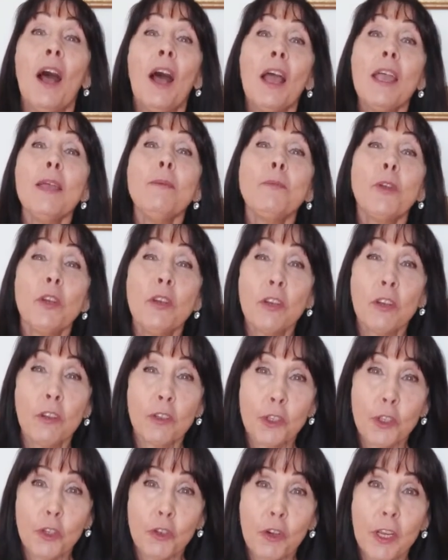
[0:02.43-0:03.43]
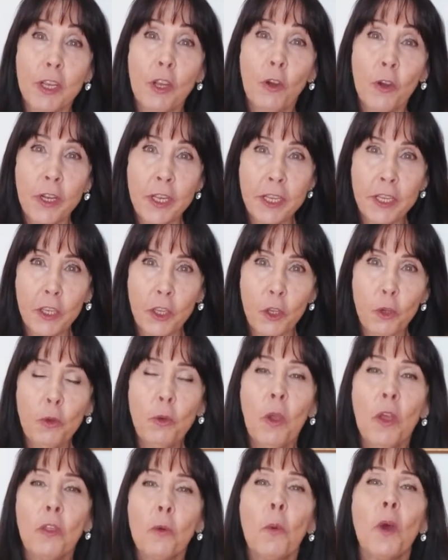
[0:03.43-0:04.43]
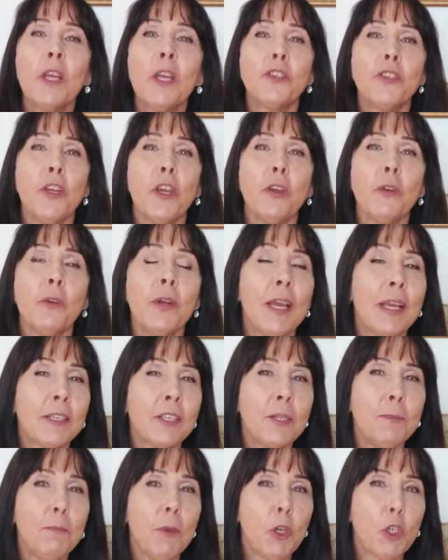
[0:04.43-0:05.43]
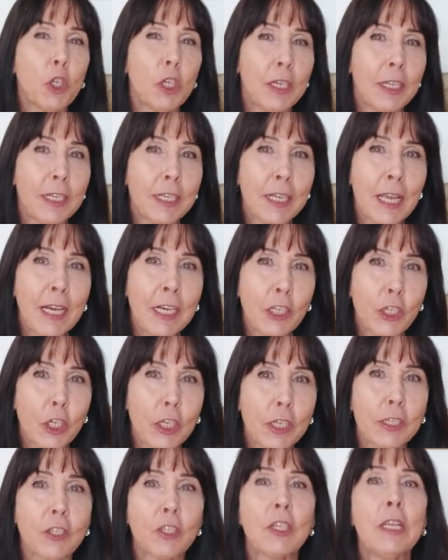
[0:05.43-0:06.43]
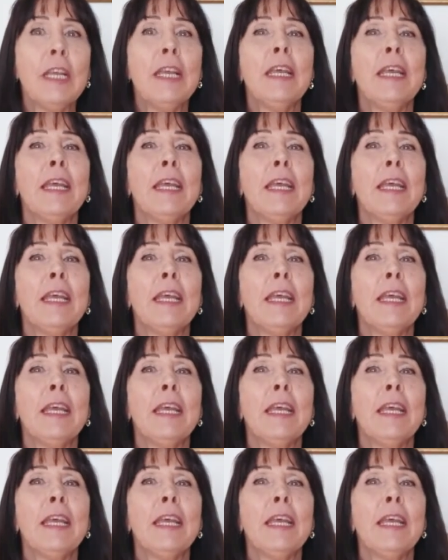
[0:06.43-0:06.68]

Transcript: I am going to concentrate on EQ, otherwise known as emotional intelligence,